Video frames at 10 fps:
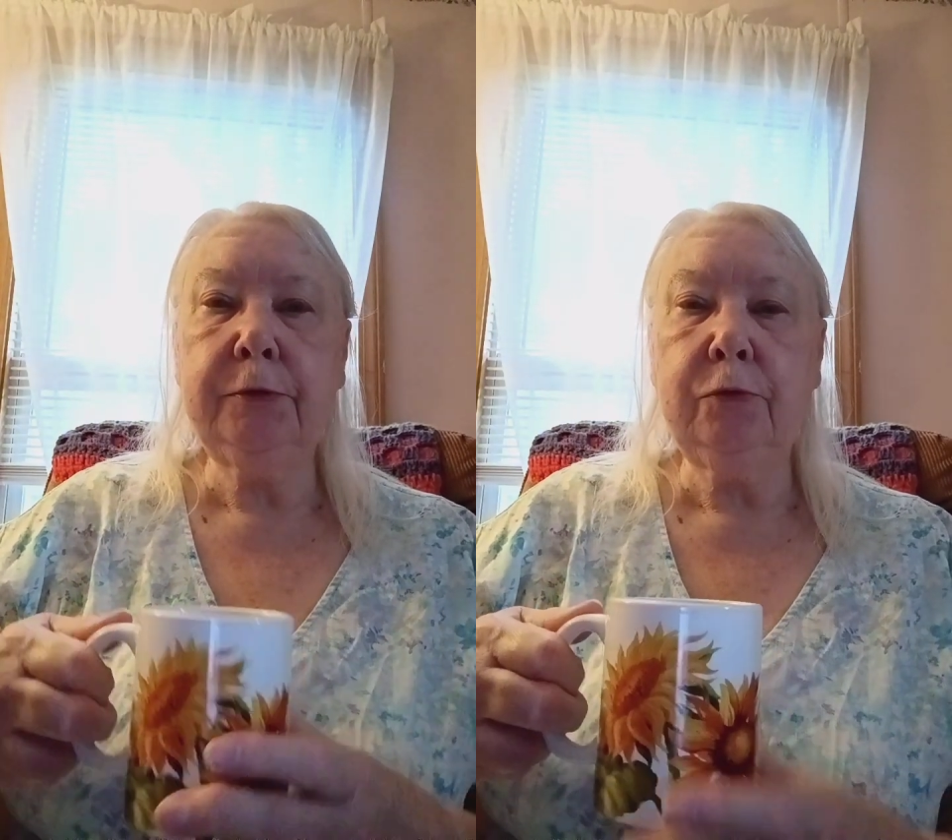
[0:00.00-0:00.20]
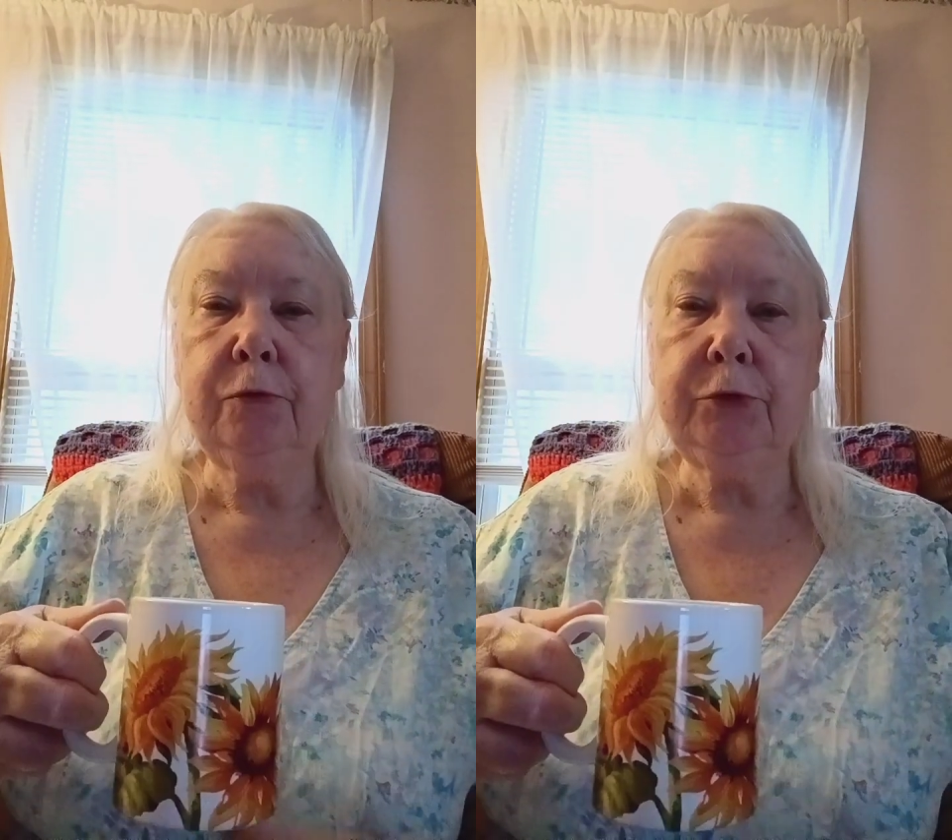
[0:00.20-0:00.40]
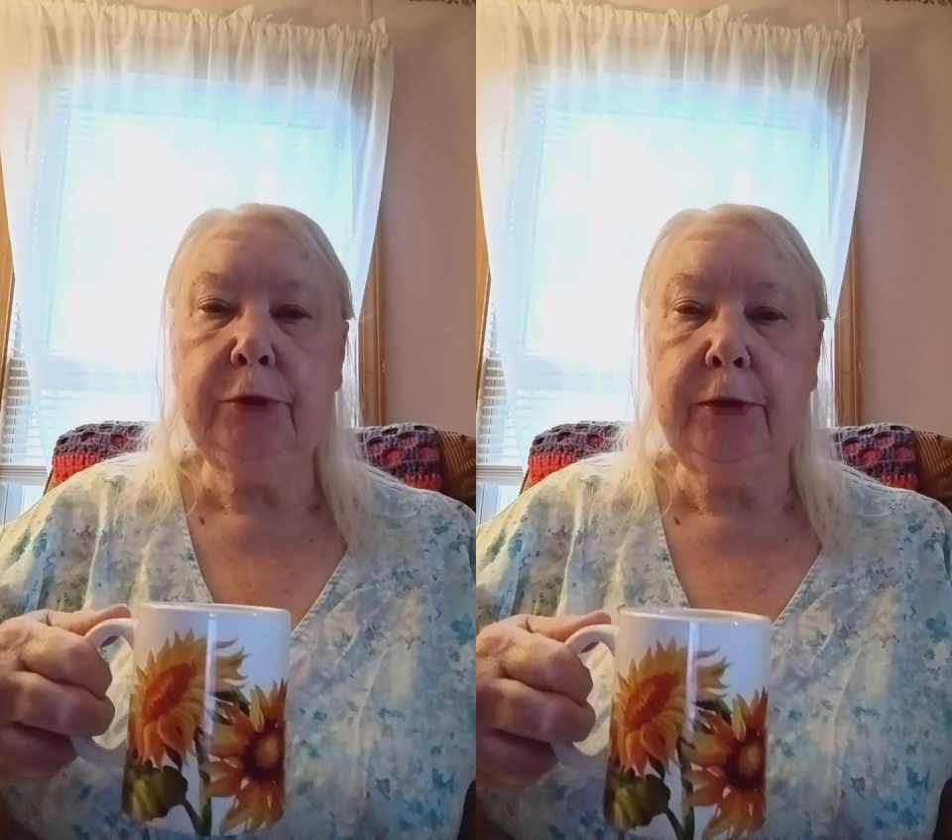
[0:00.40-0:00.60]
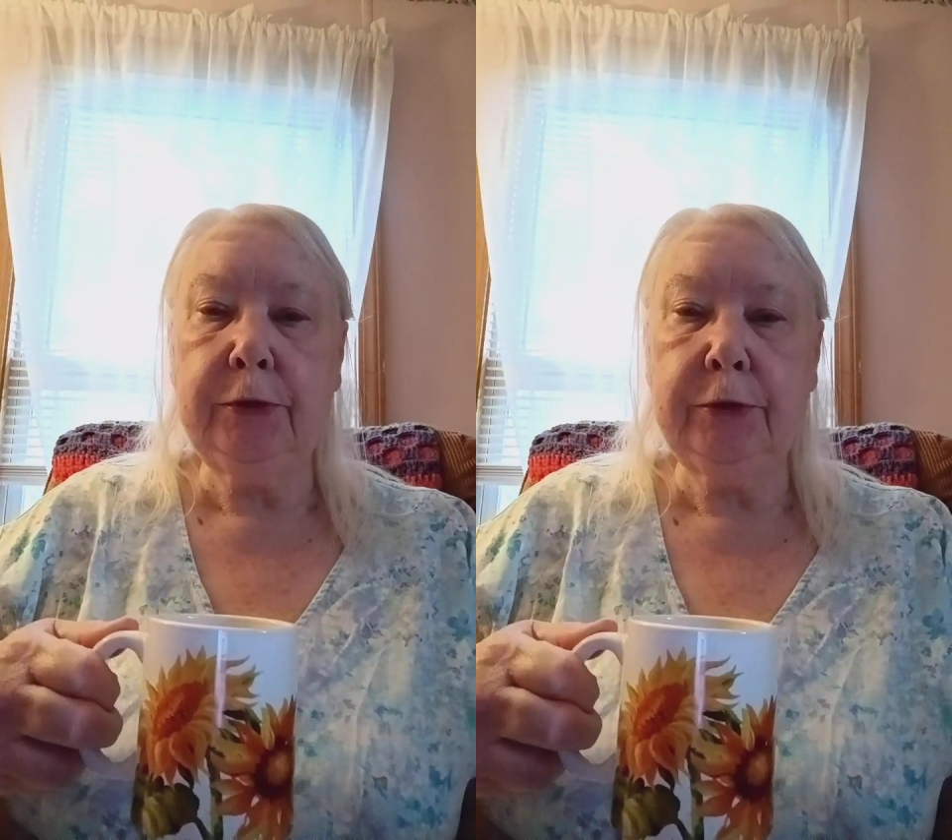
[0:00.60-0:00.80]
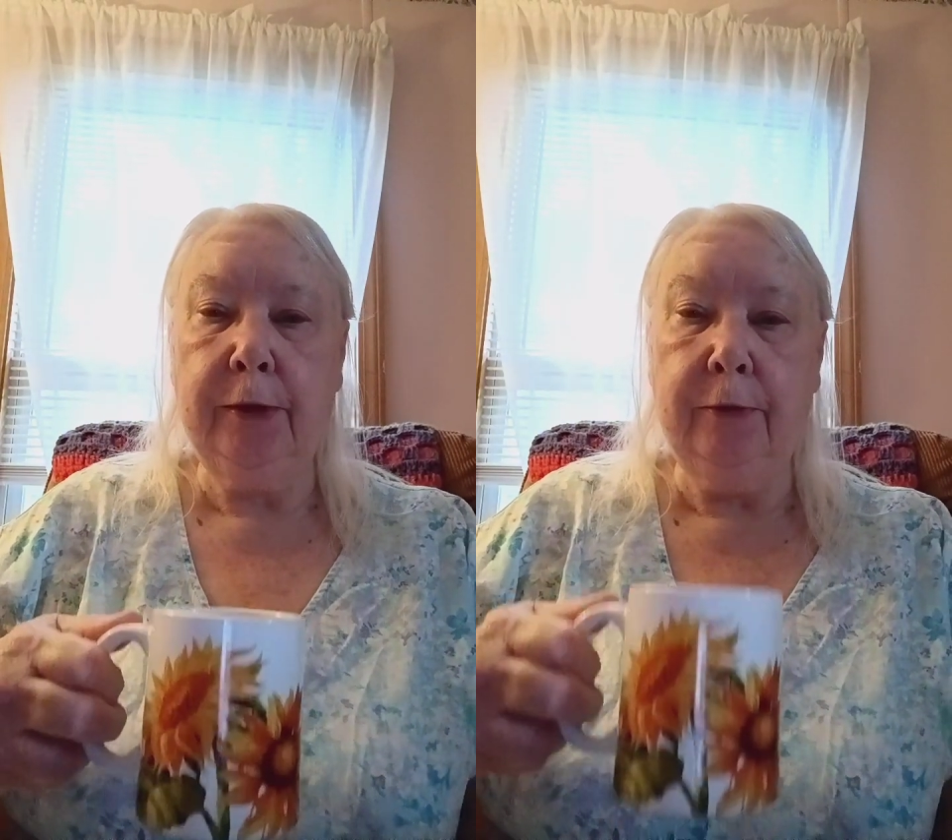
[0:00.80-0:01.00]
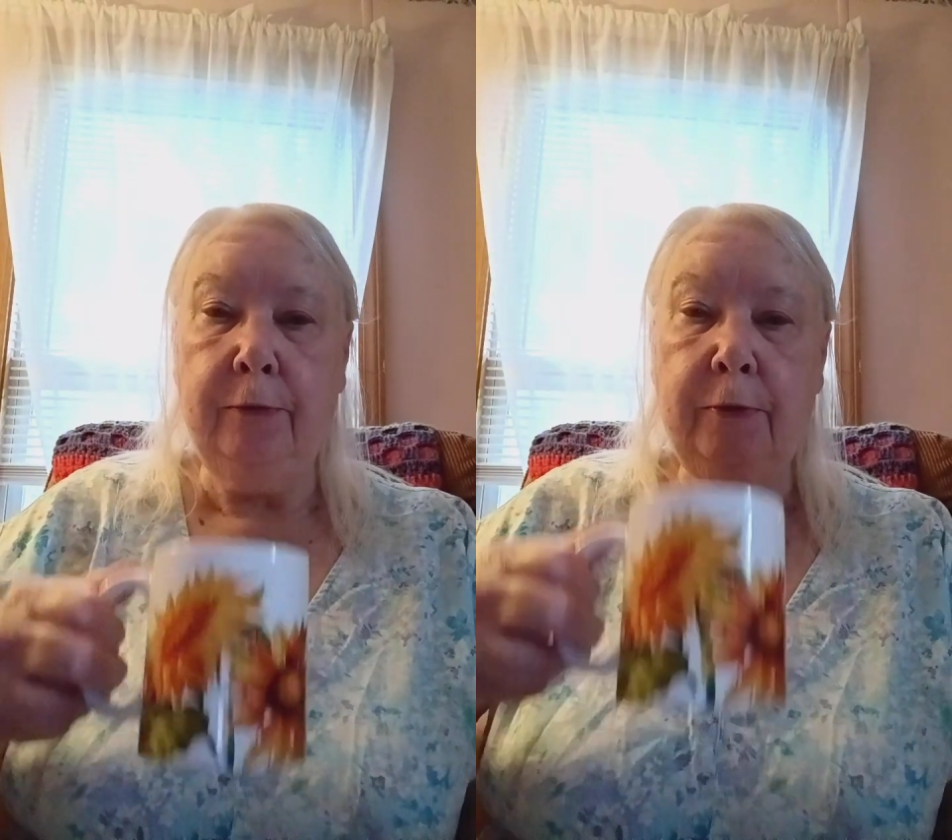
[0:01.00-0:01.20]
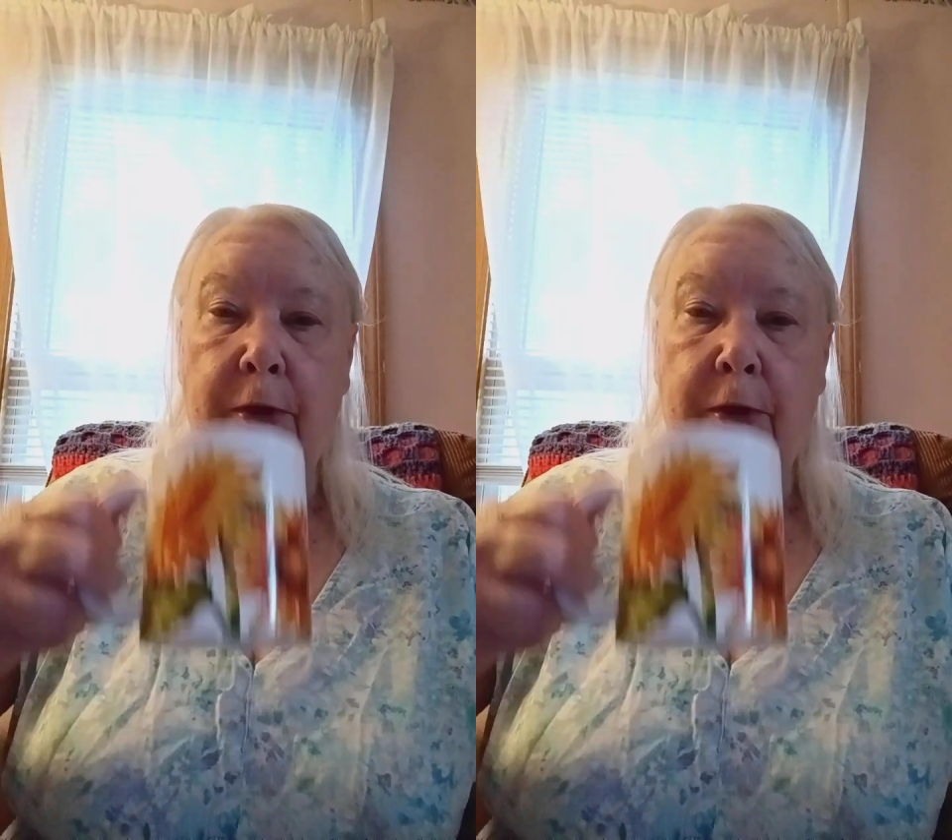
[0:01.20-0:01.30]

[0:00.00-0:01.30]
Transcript: Crochet Channel